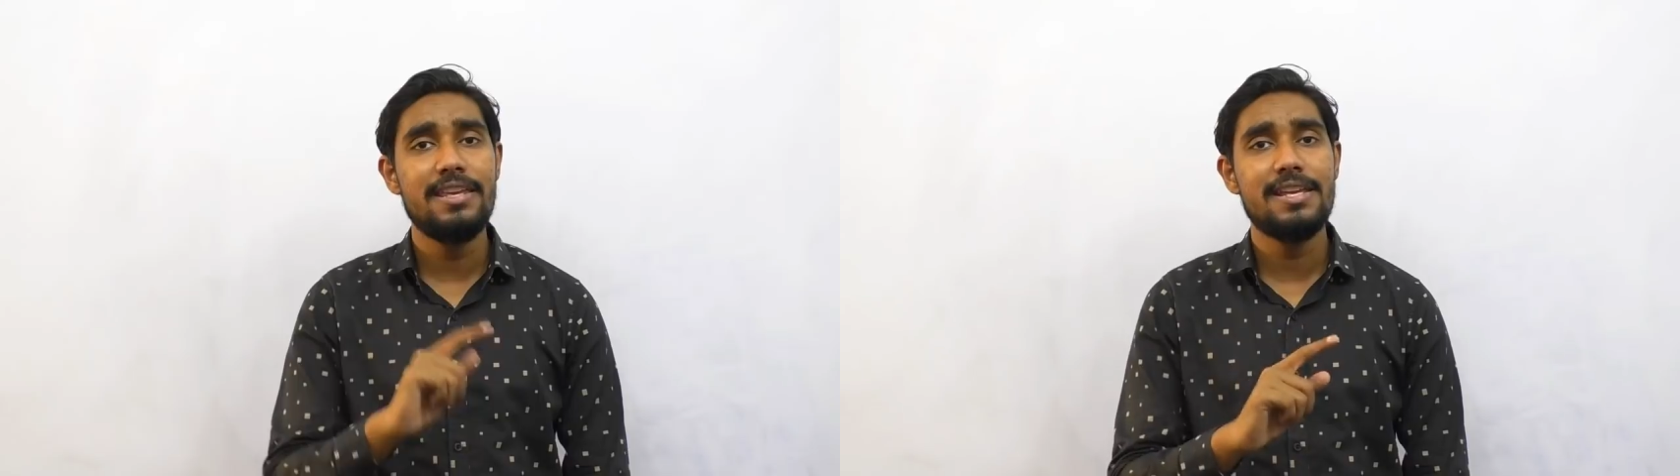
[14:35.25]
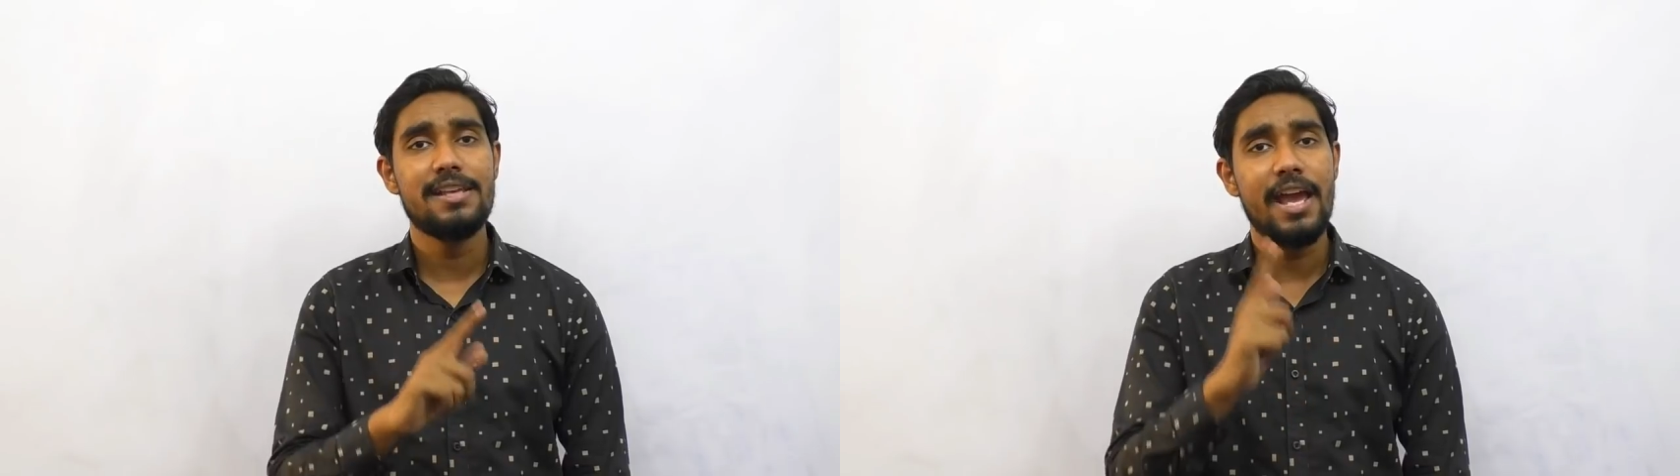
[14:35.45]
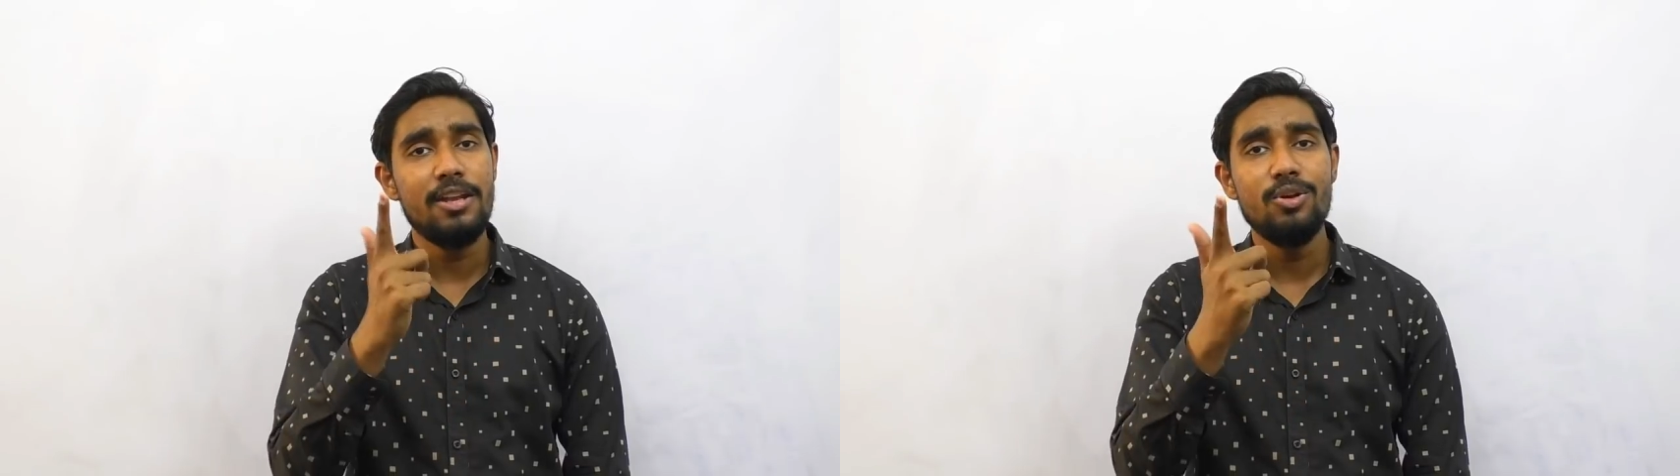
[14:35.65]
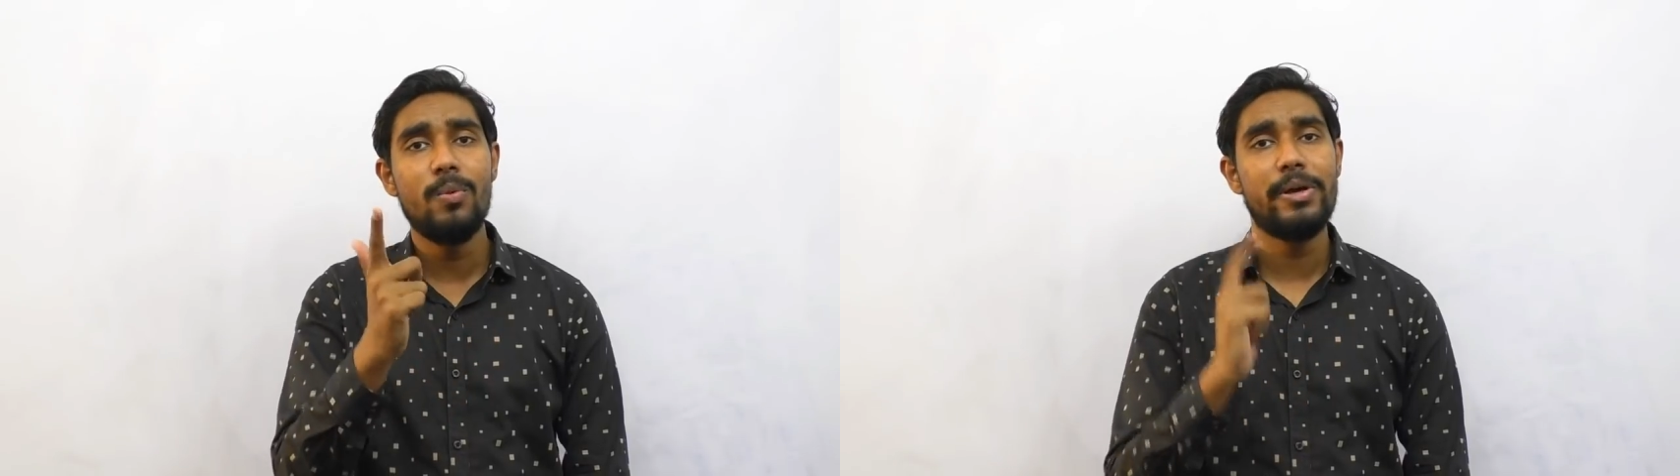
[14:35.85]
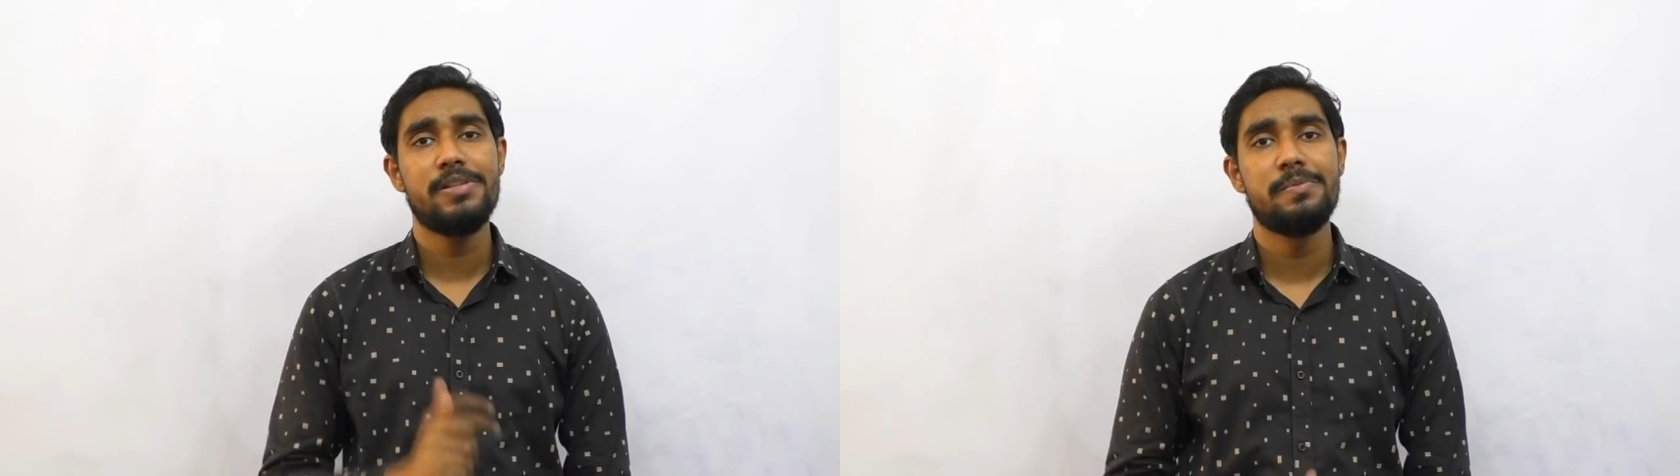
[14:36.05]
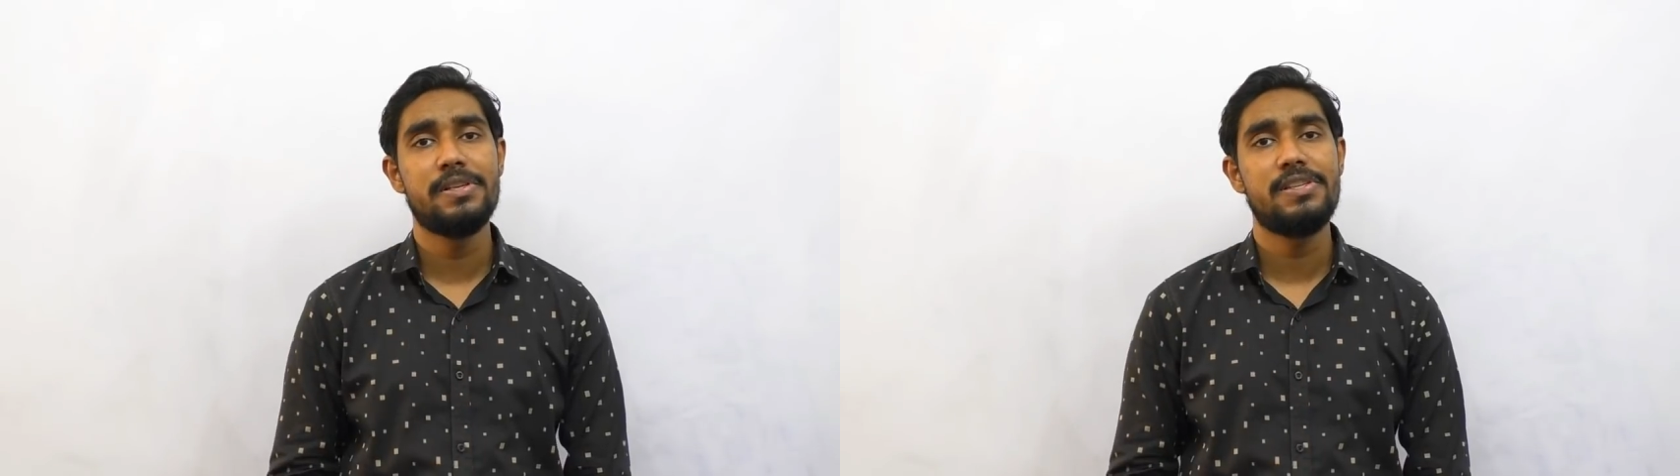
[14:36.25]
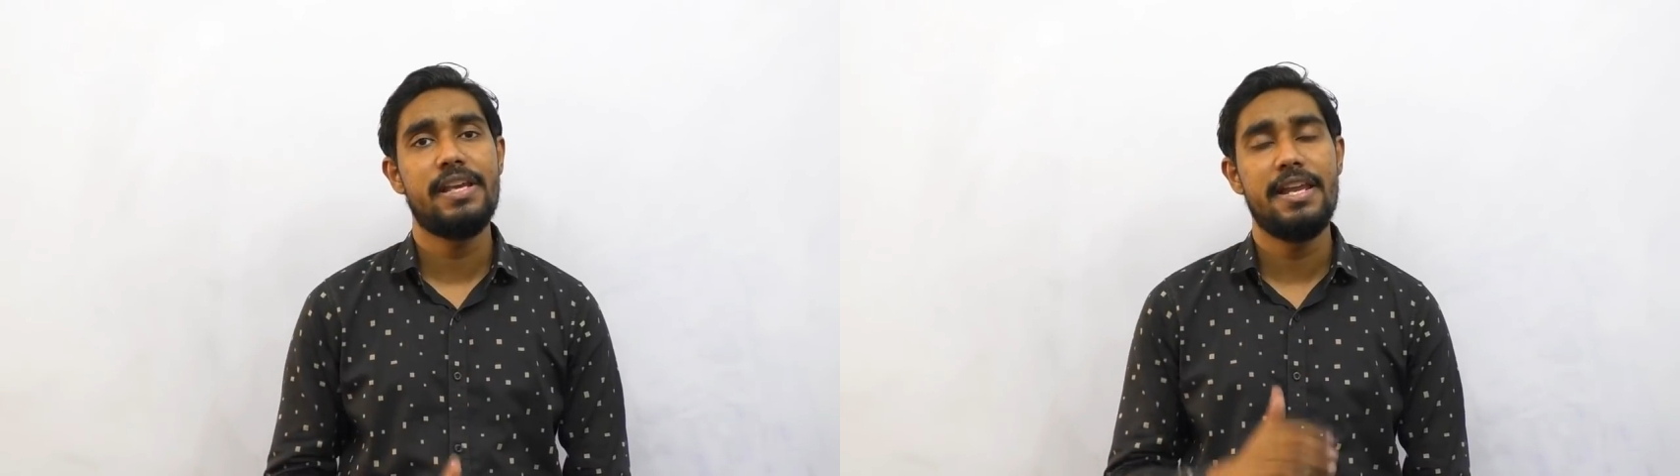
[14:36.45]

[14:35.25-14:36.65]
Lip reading: yes, I know what is mercy